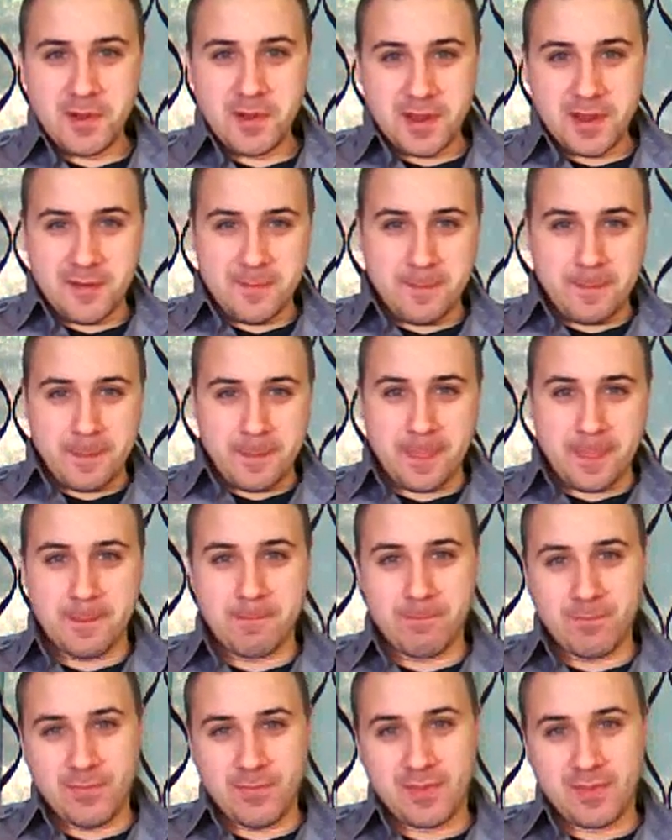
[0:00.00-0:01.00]
But
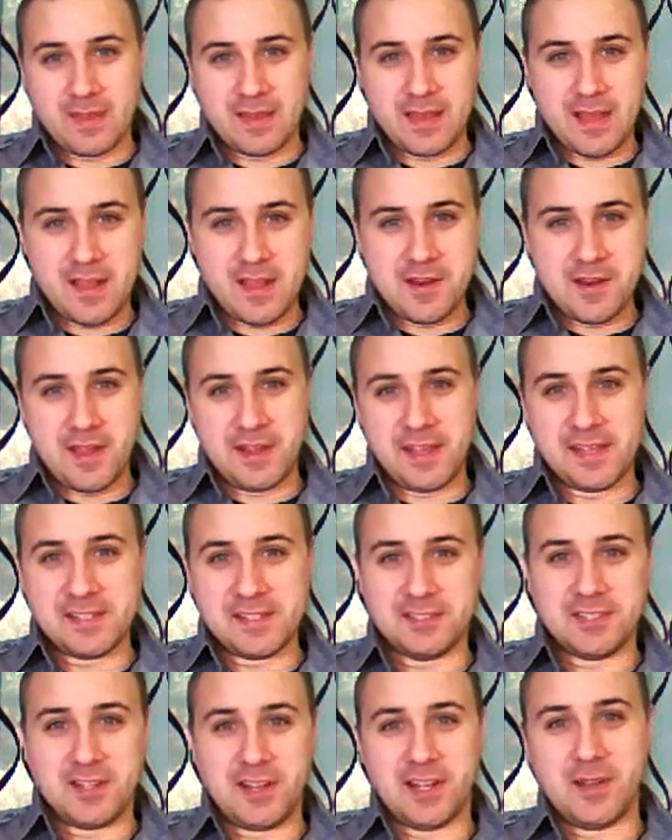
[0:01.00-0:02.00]
I don't know, I
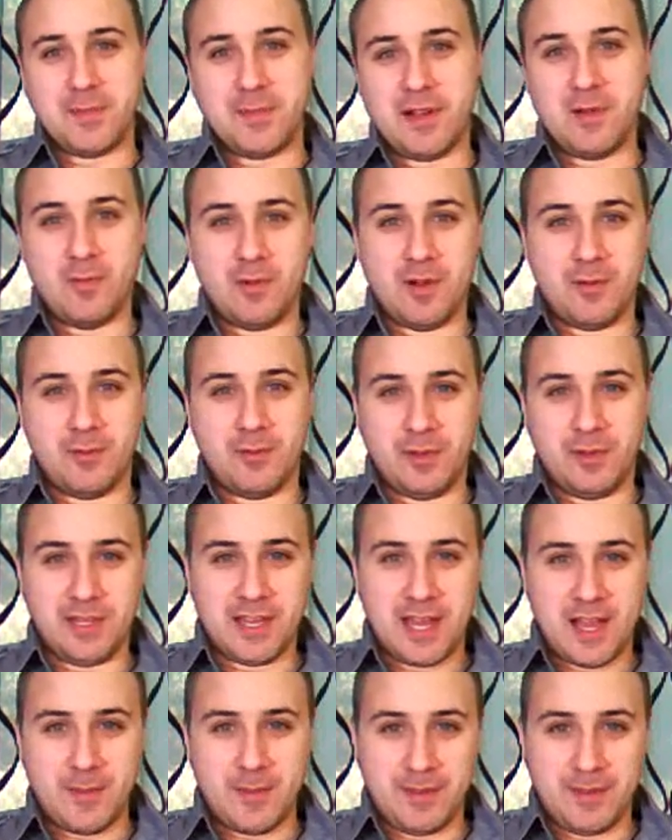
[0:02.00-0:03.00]
guess I'll talk about what really
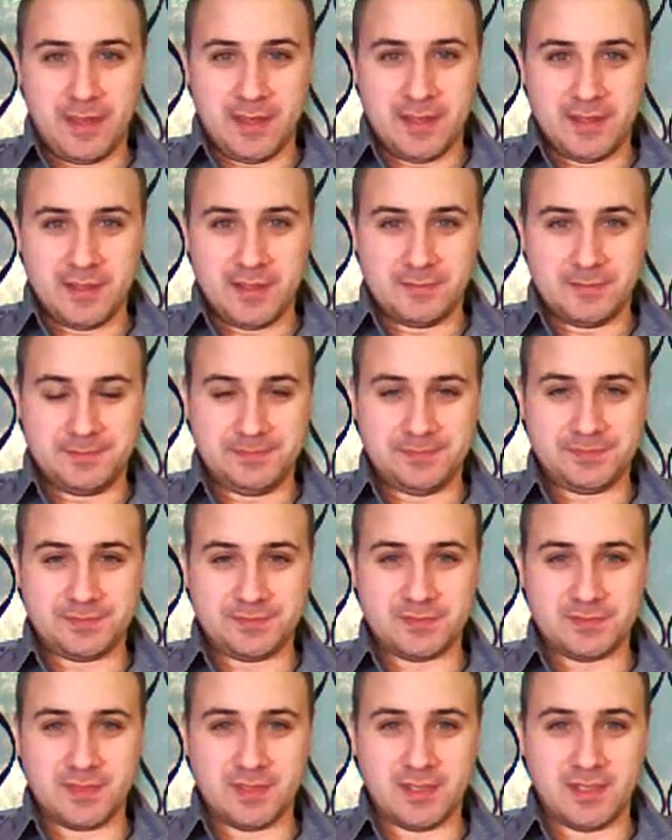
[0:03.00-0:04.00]
got me
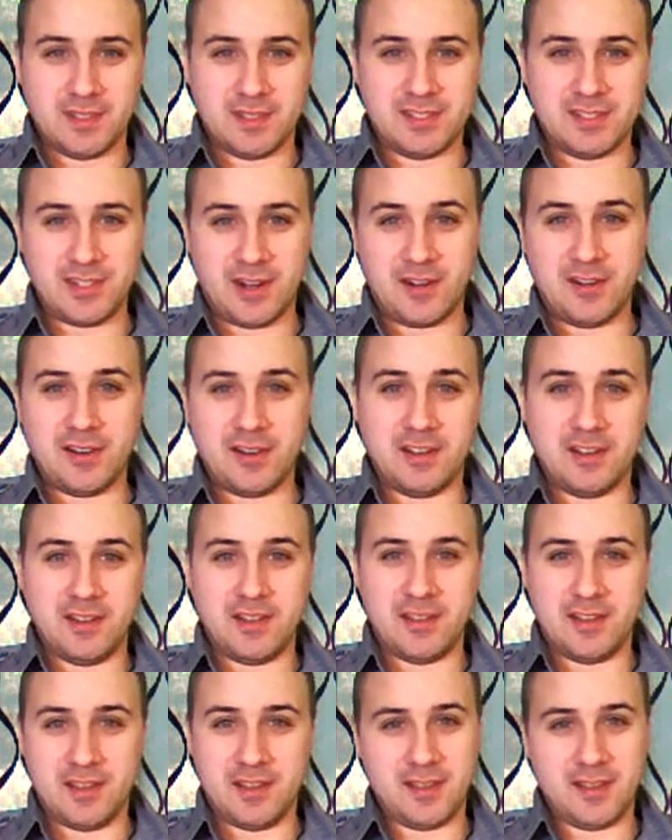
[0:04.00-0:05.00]
started